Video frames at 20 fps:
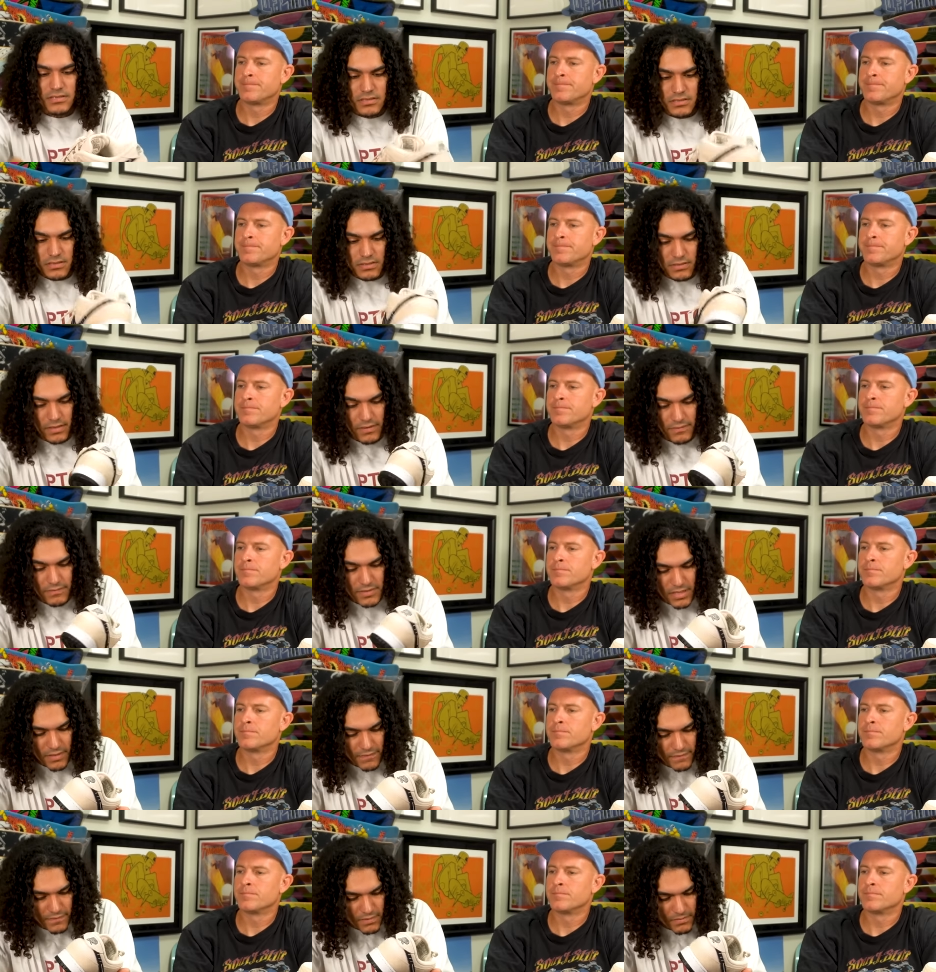Speaker 1: So I would
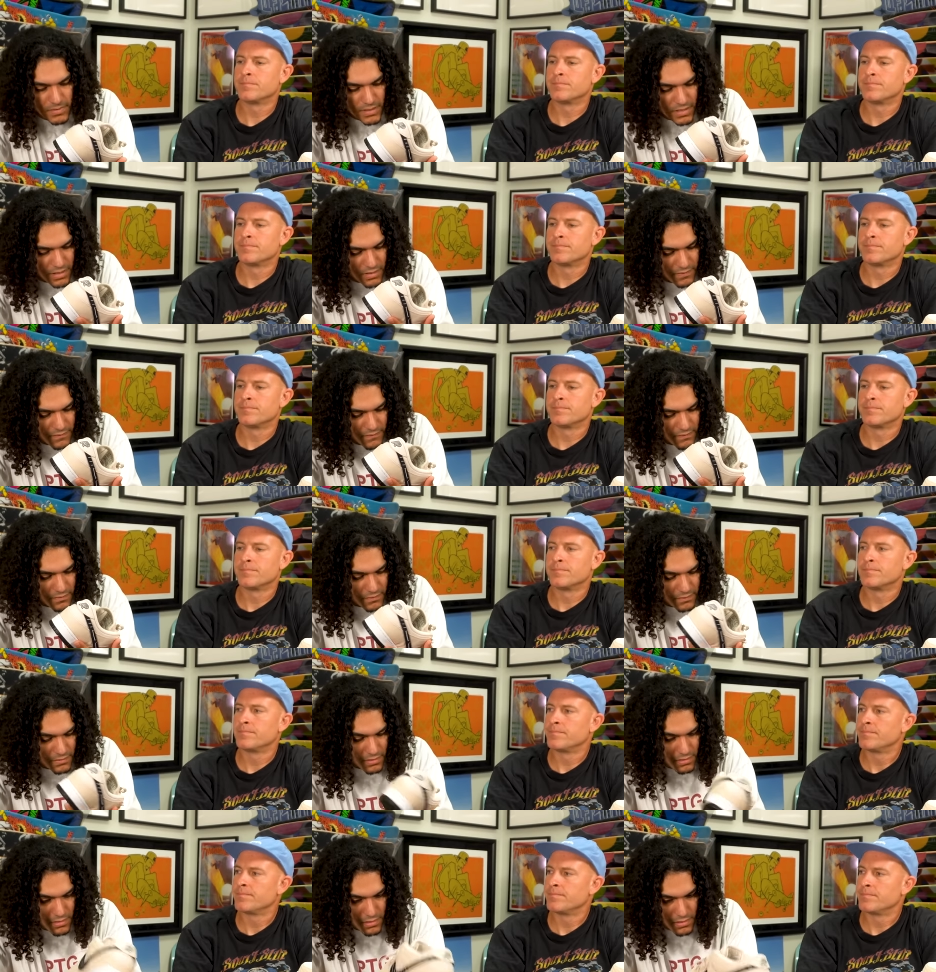definitely be careful
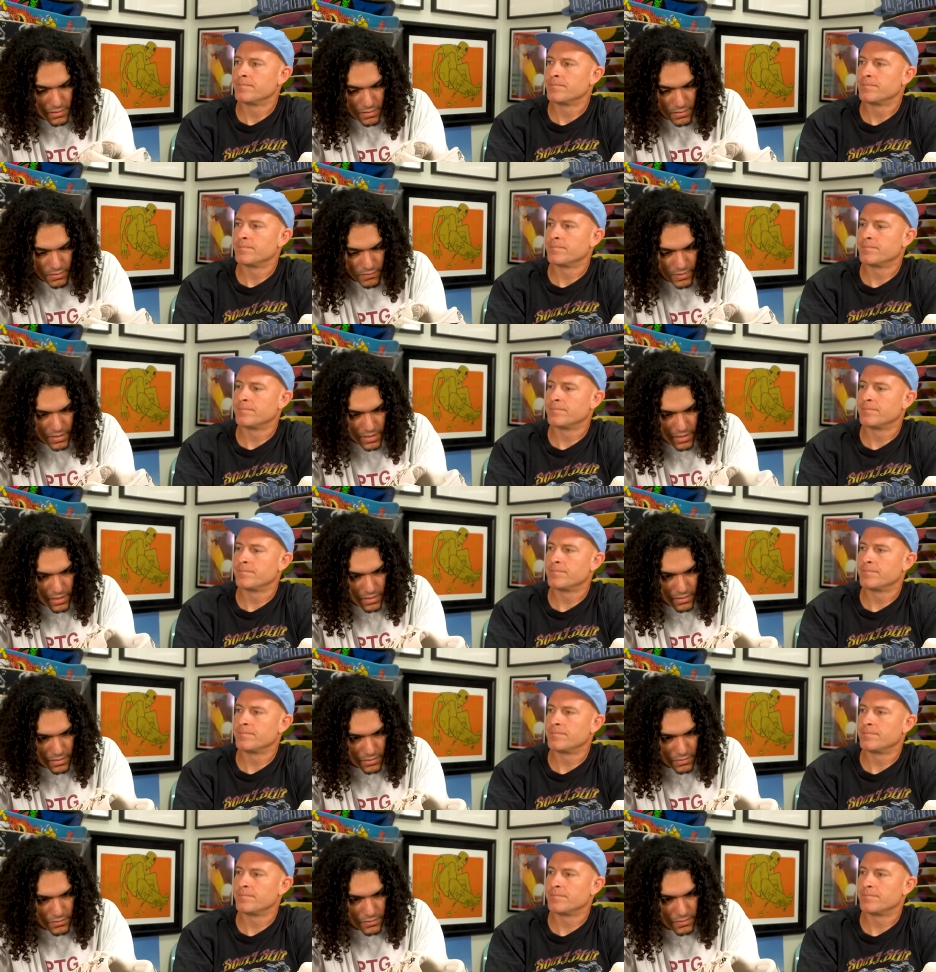when
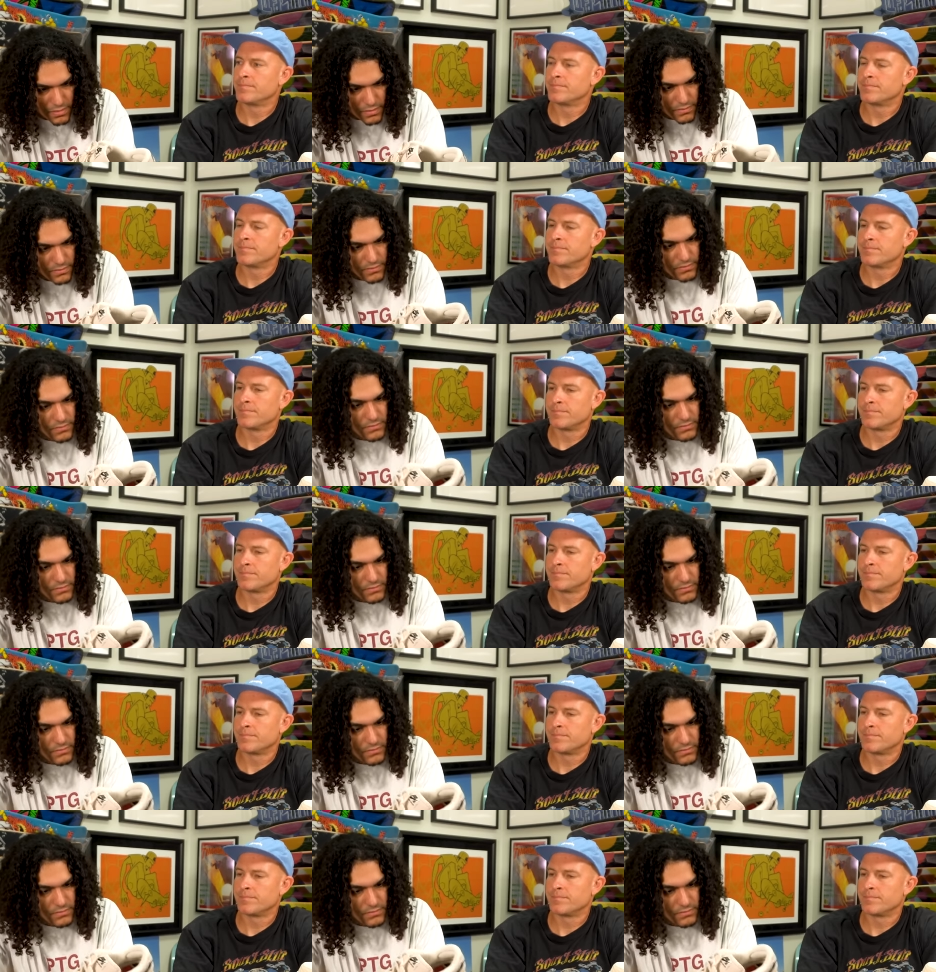cutting through it.